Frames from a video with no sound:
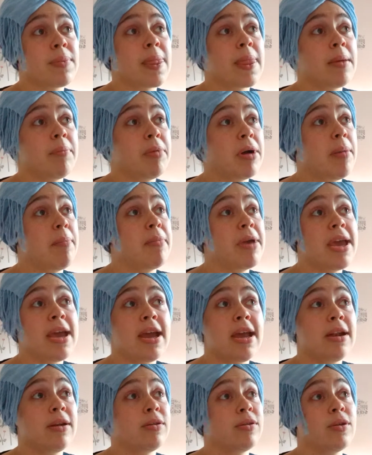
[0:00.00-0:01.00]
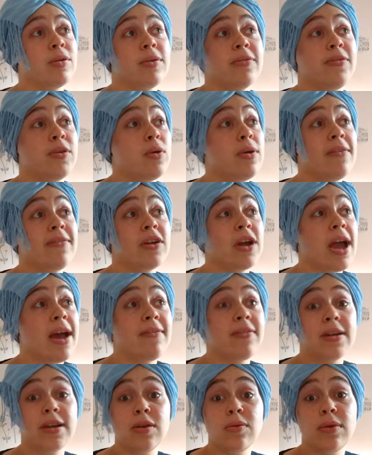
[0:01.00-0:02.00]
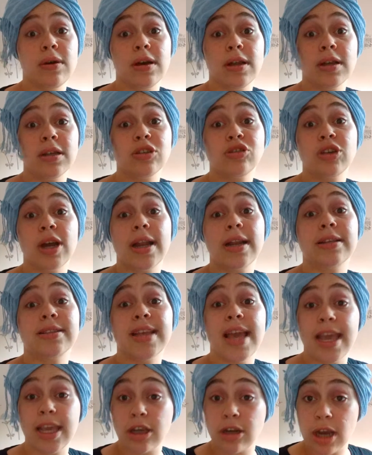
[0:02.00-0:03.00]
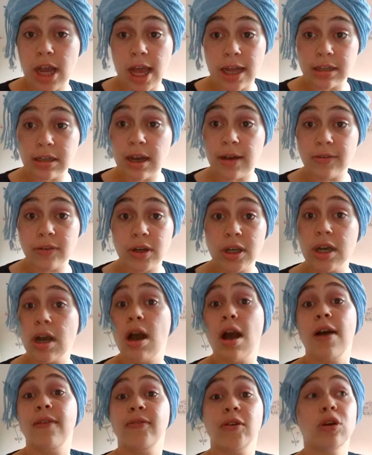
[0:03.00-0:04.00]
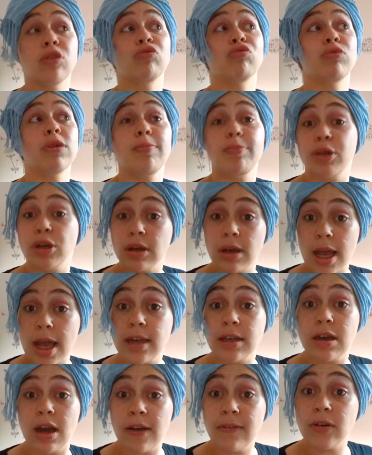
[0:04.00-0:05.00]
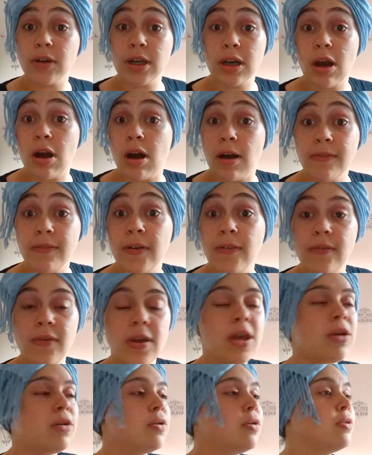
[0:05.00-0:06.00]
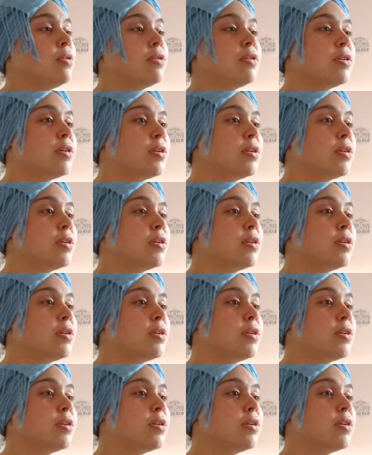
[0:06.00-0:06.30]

But man, if you ever have anyone try to take your head covering off or rip your head covering off of you,